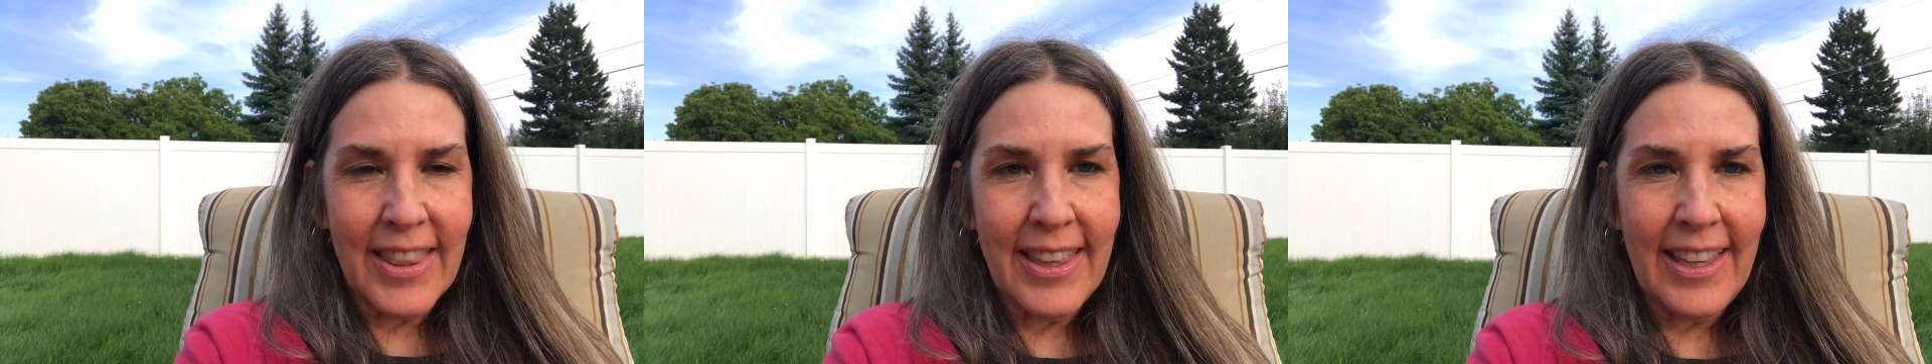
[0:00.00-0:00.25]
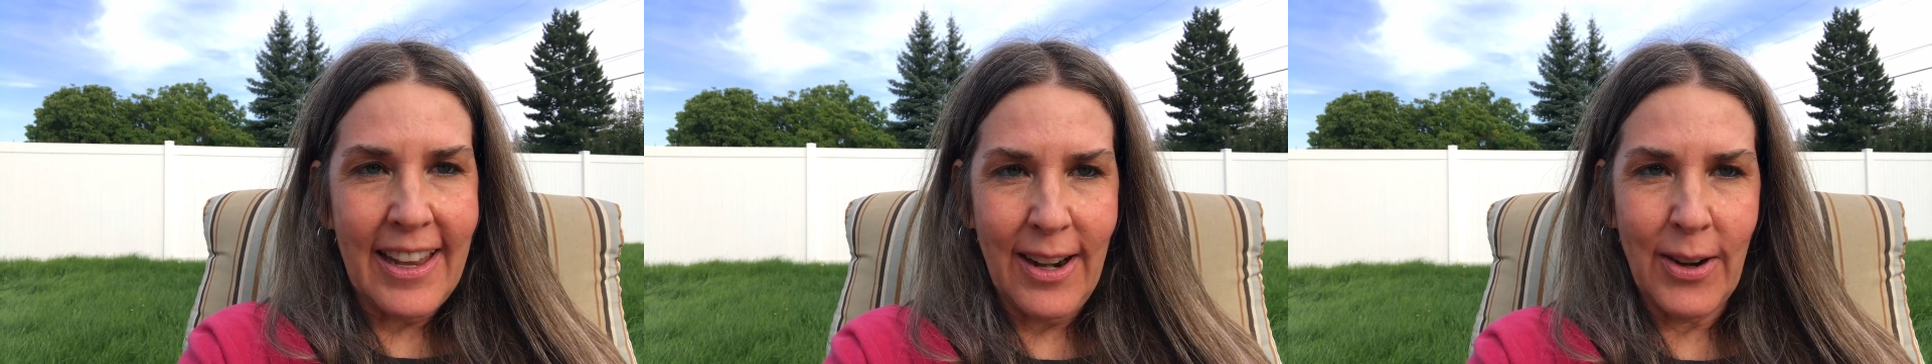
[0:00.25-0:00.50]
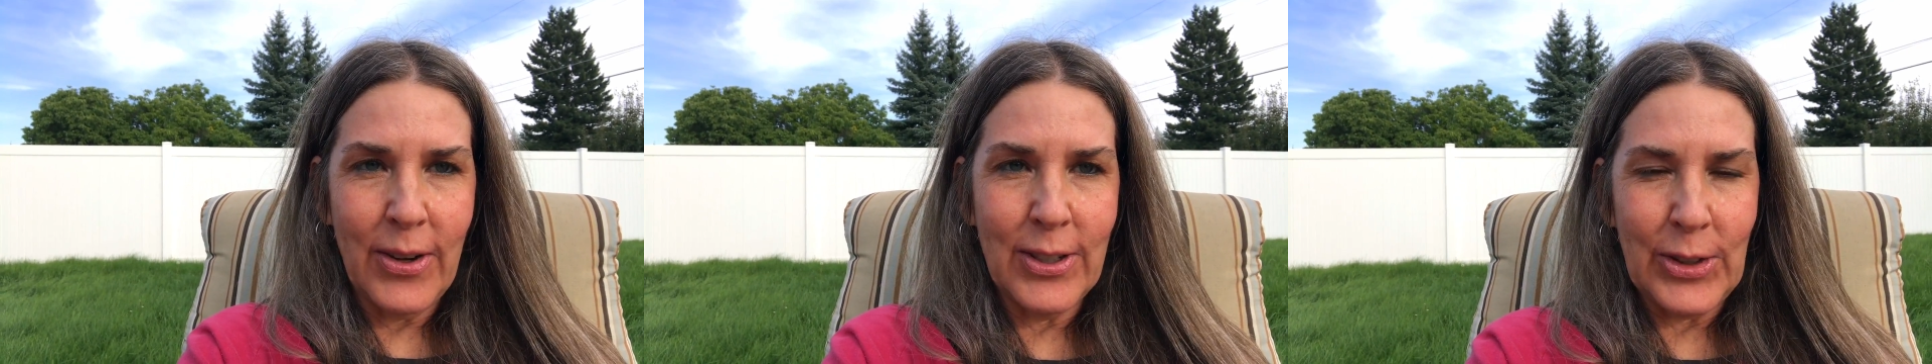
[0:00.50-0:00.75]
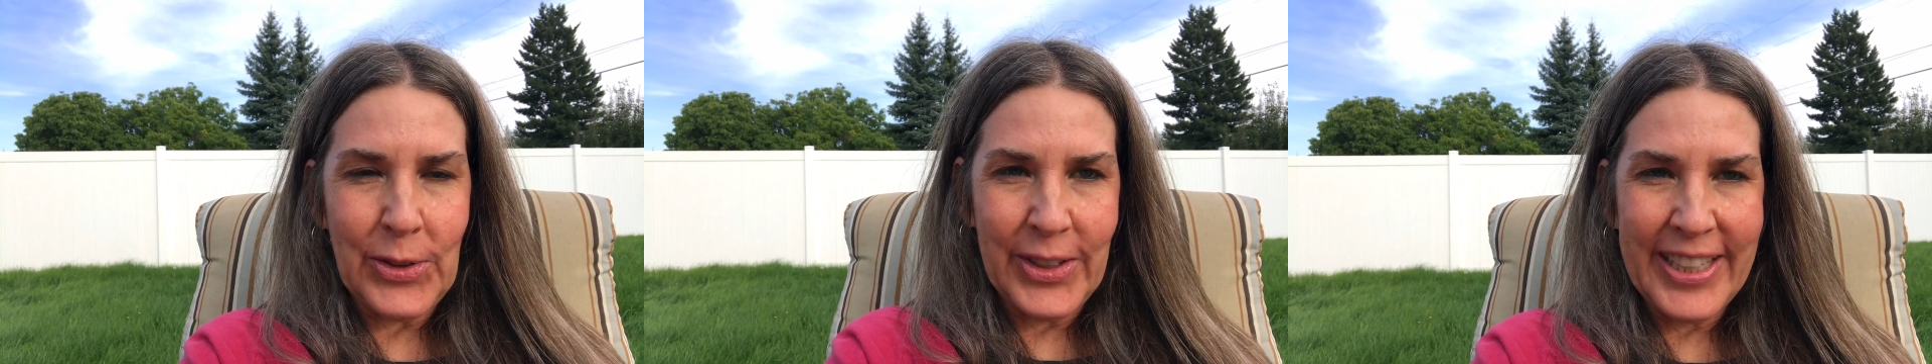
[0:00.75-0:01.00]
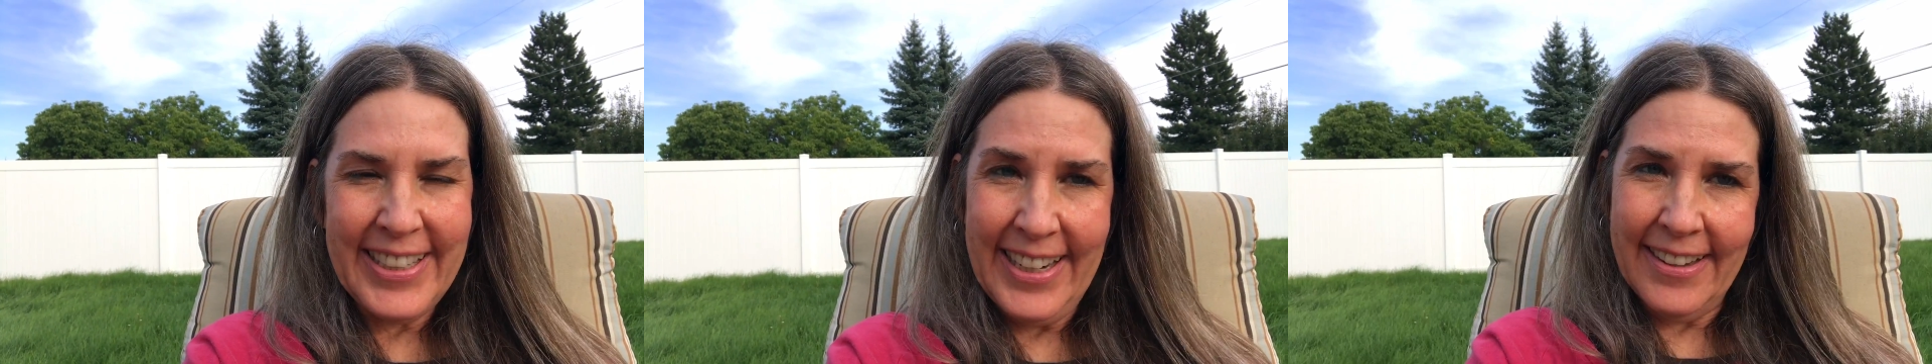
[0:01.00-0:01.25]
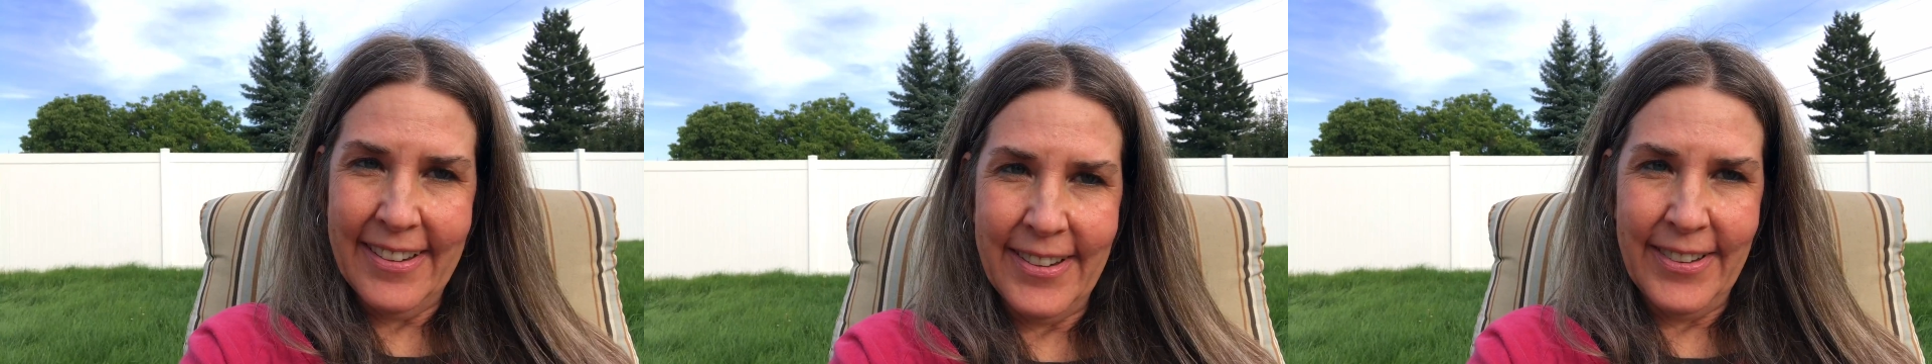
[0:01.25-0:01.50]
the air is cooling
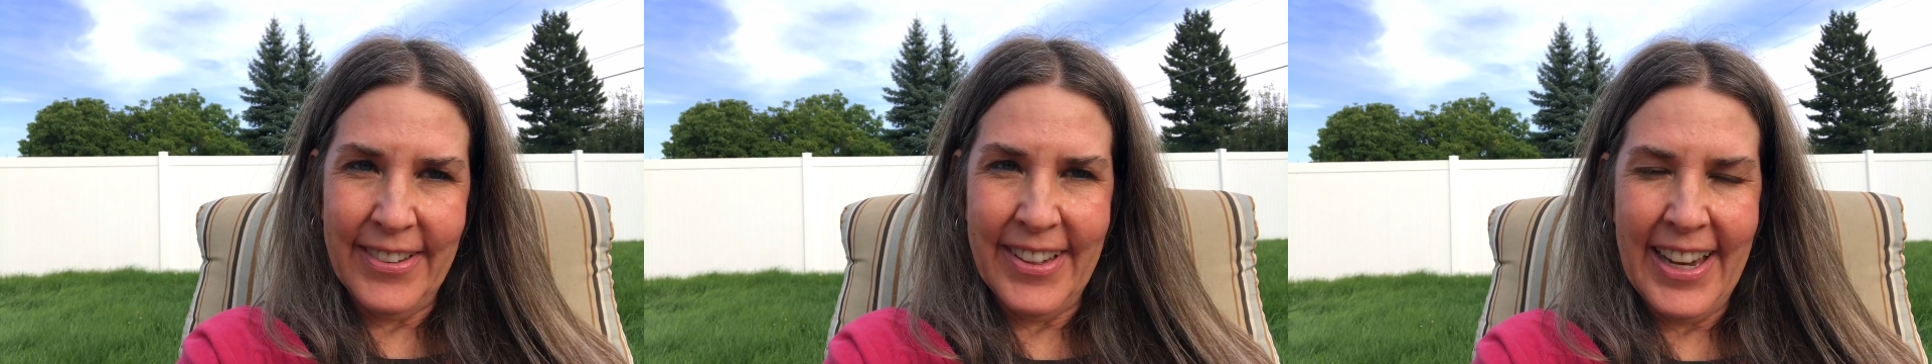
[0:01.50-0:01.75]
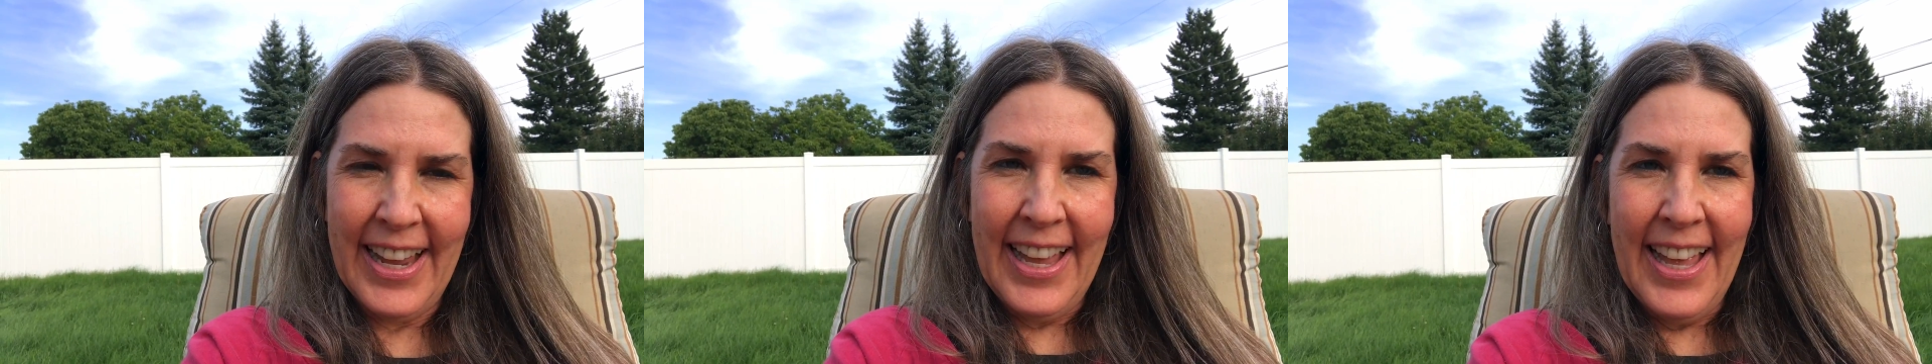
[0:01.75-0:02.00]
down